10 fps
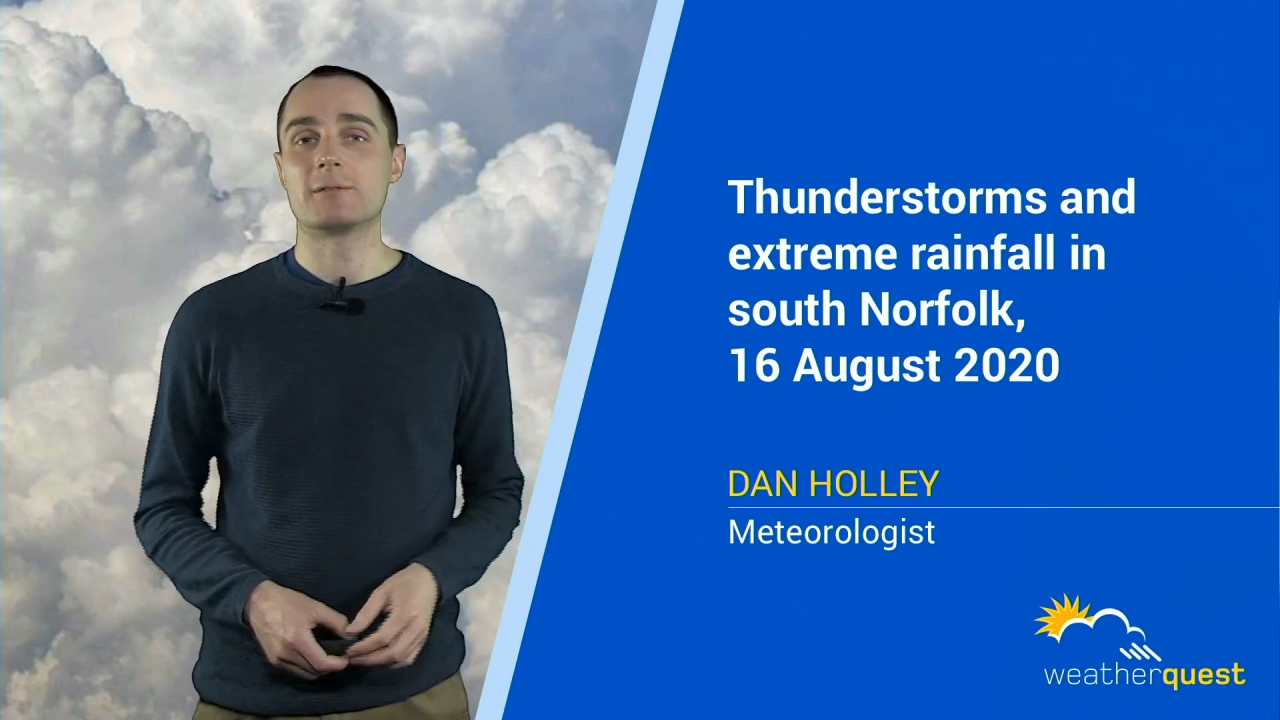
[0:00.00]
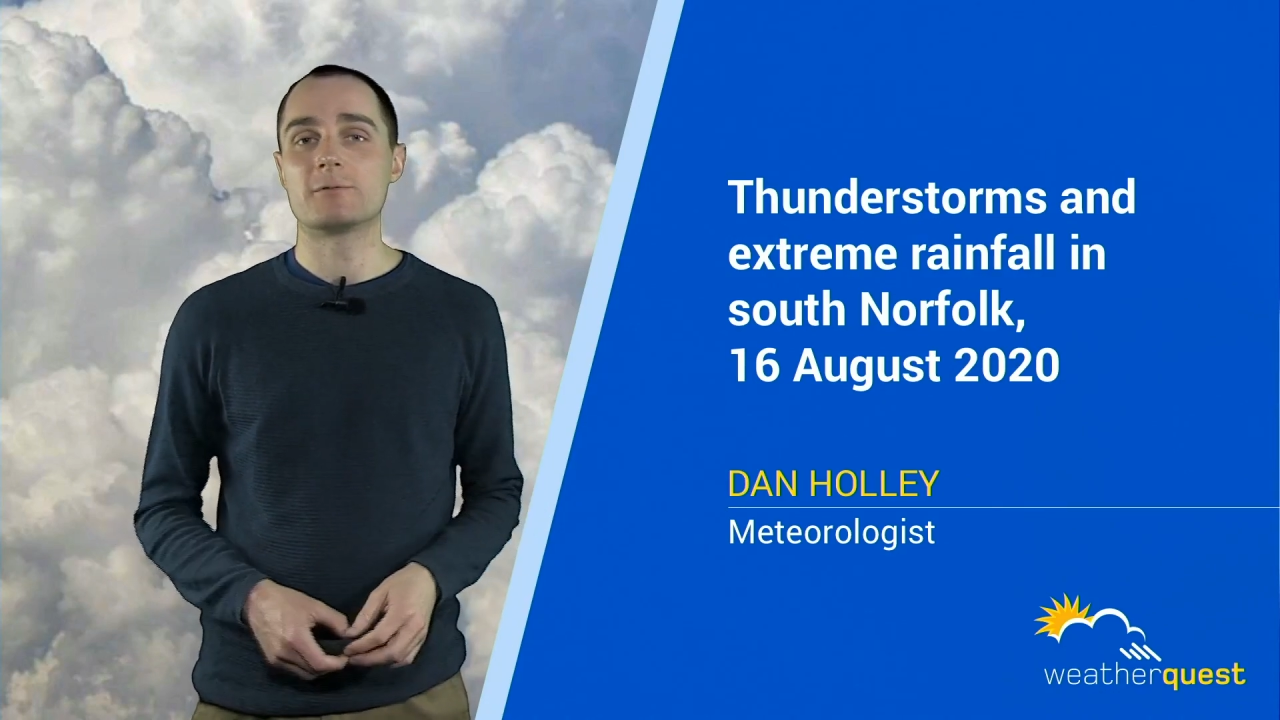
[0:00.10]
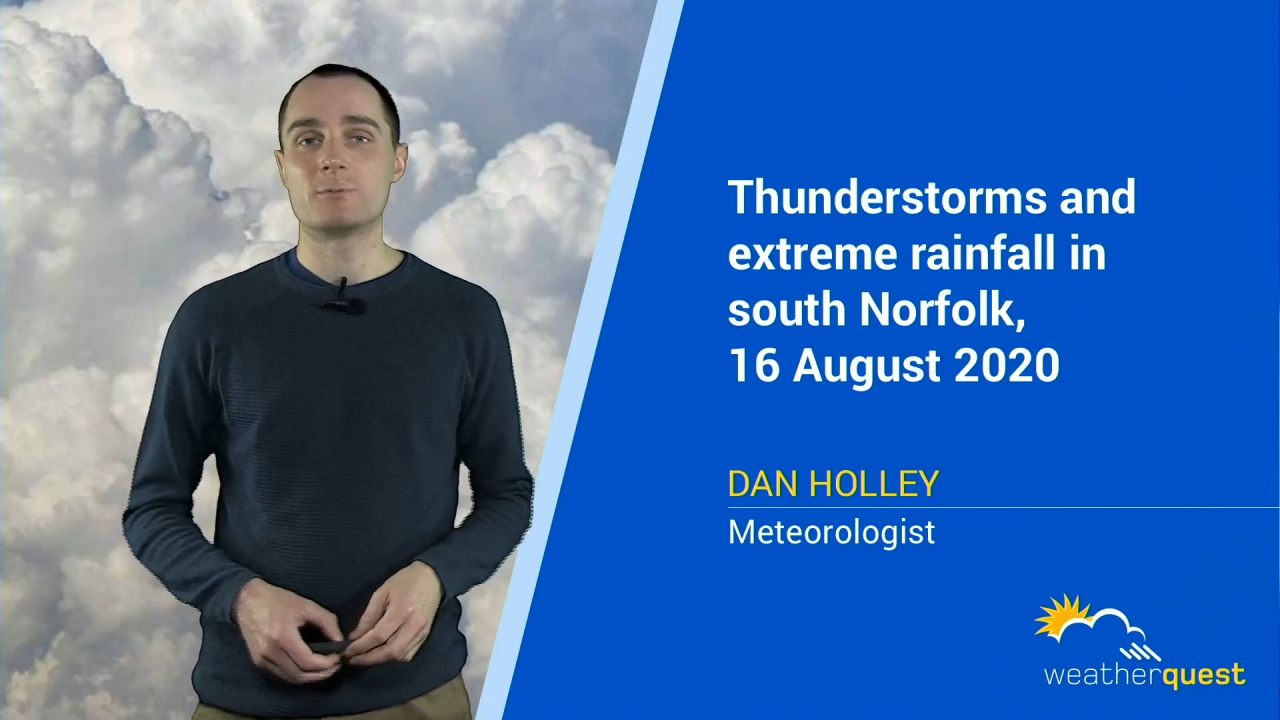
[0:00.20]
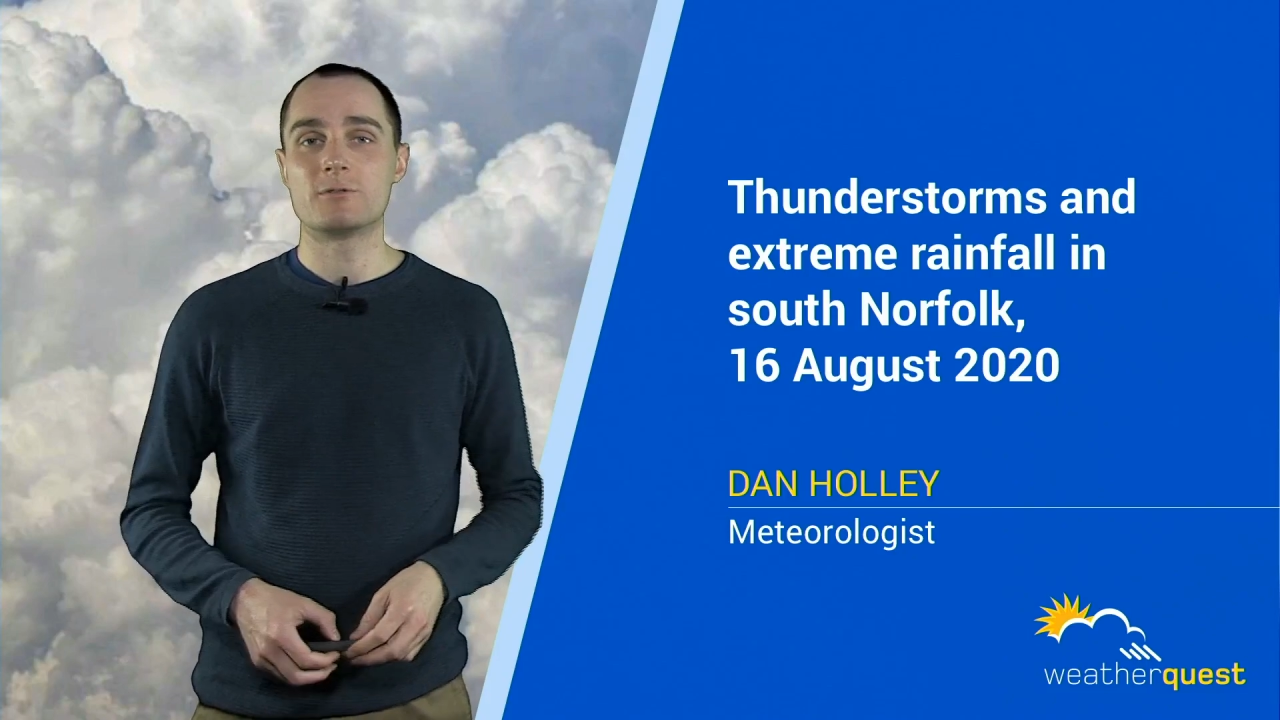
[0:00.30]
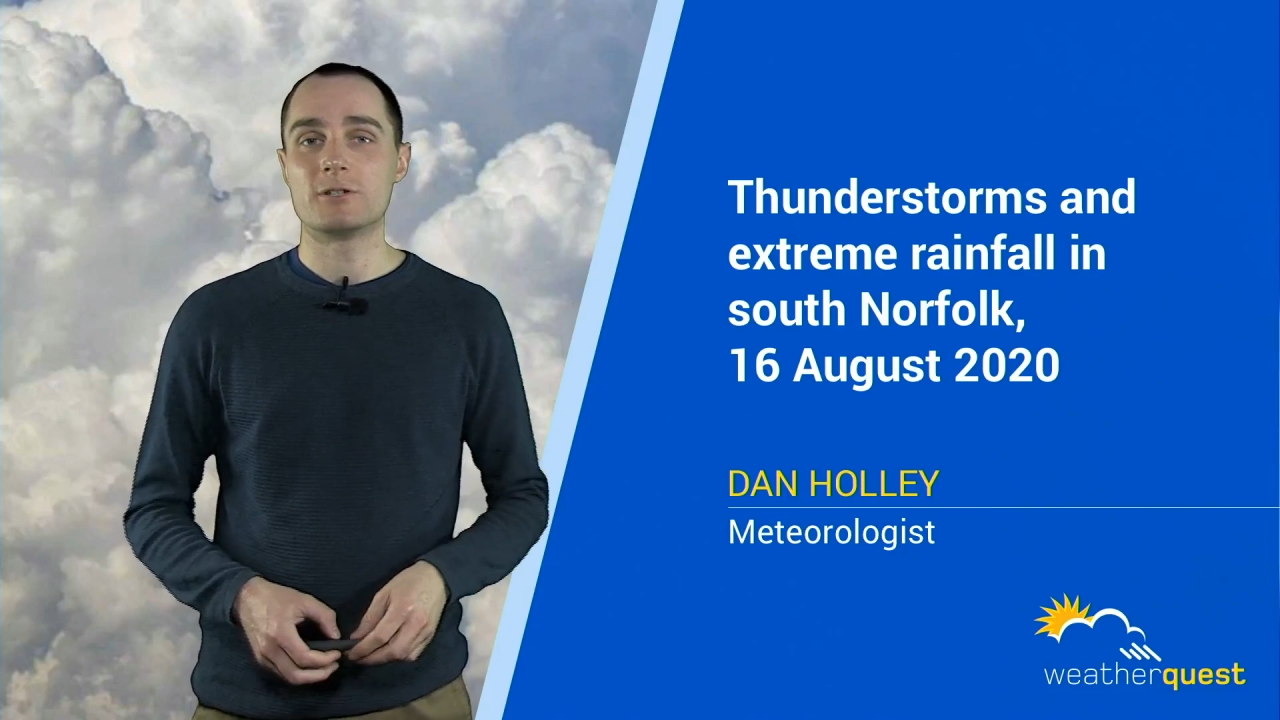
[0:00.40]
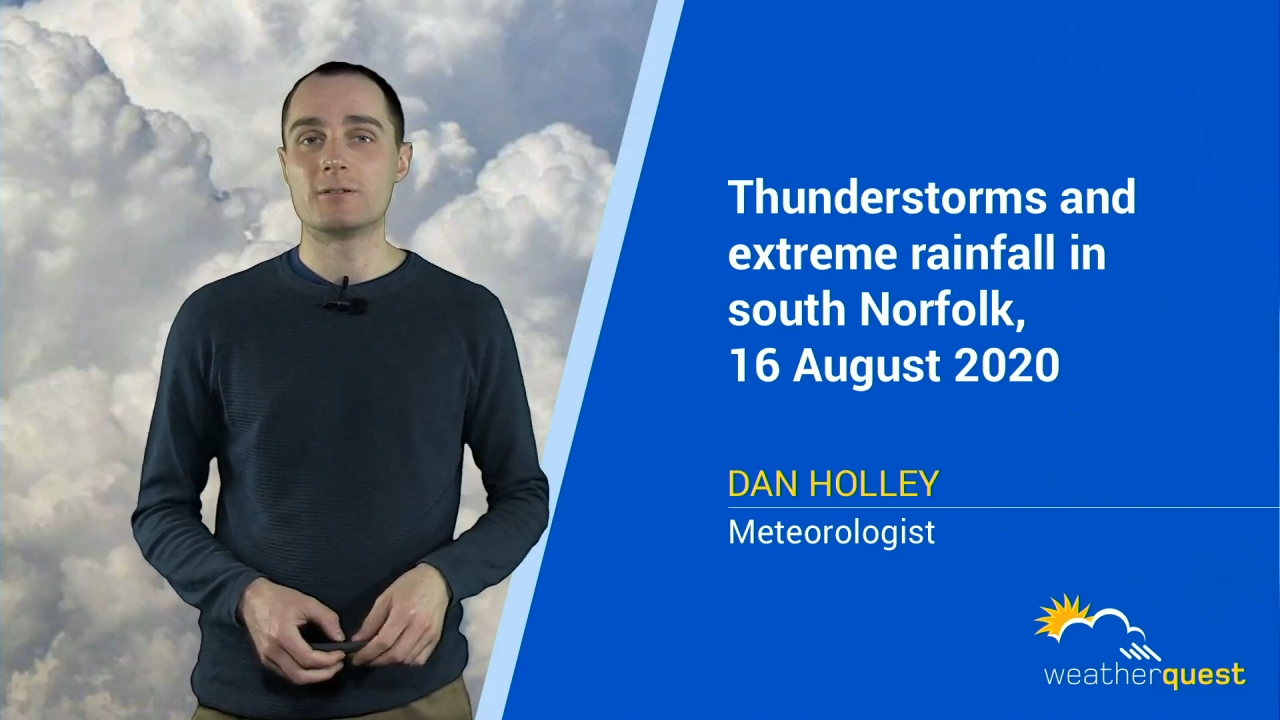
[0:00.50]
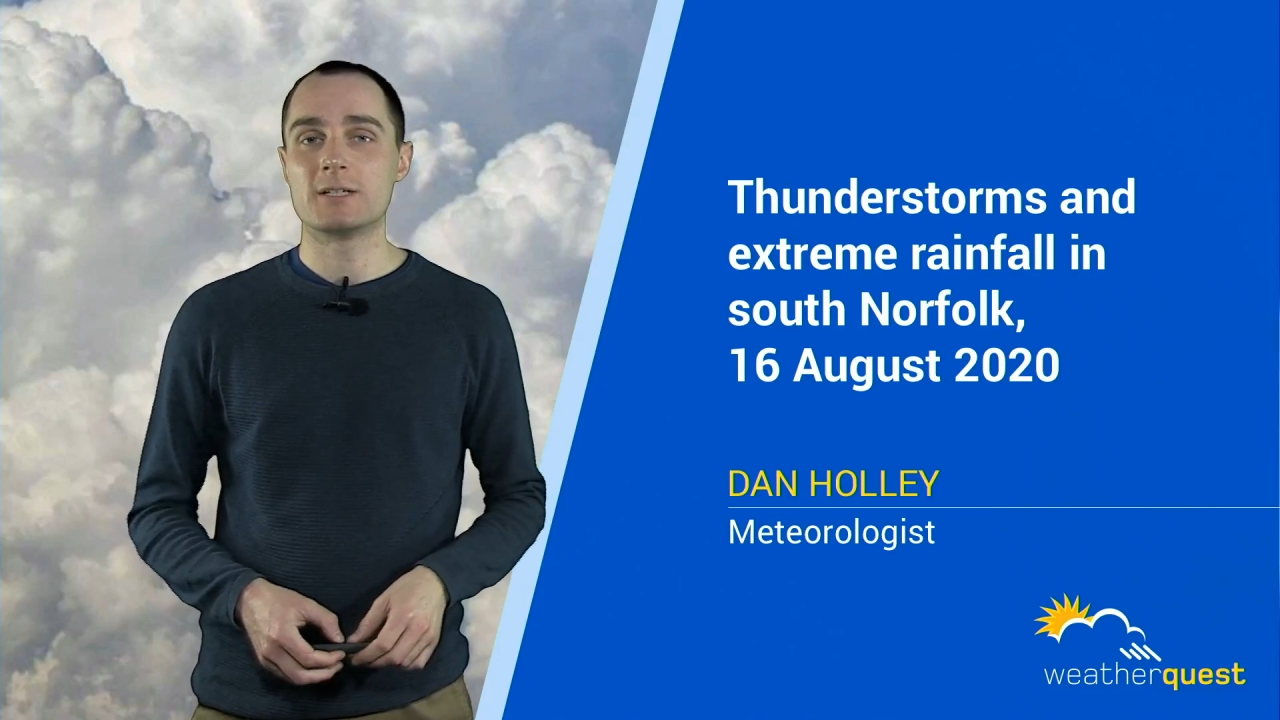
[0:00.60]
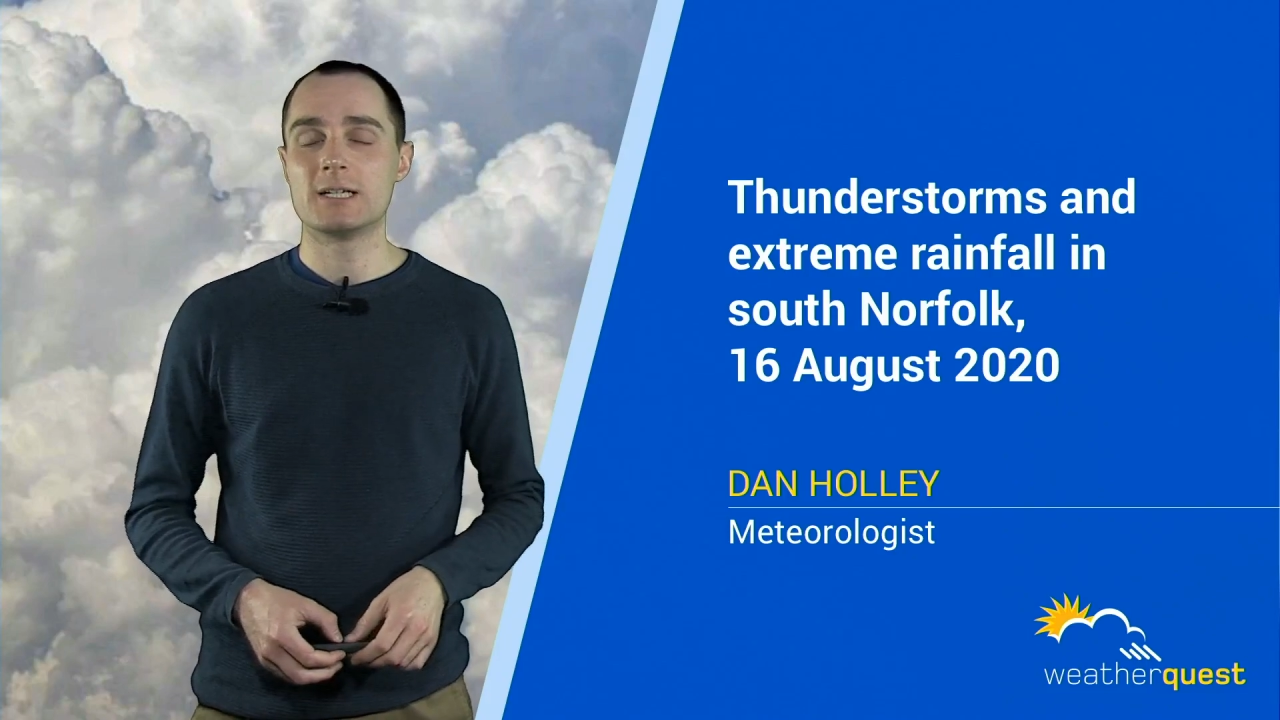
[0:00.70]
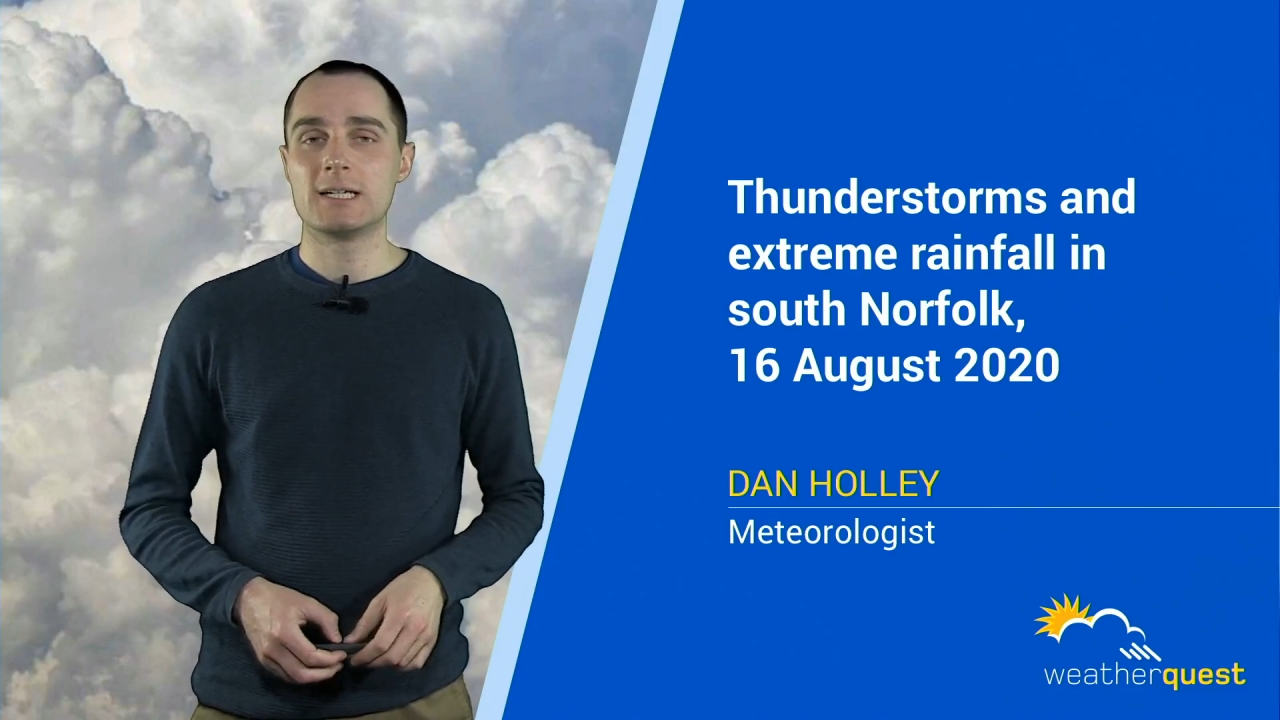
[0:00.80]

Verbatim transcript: that was produced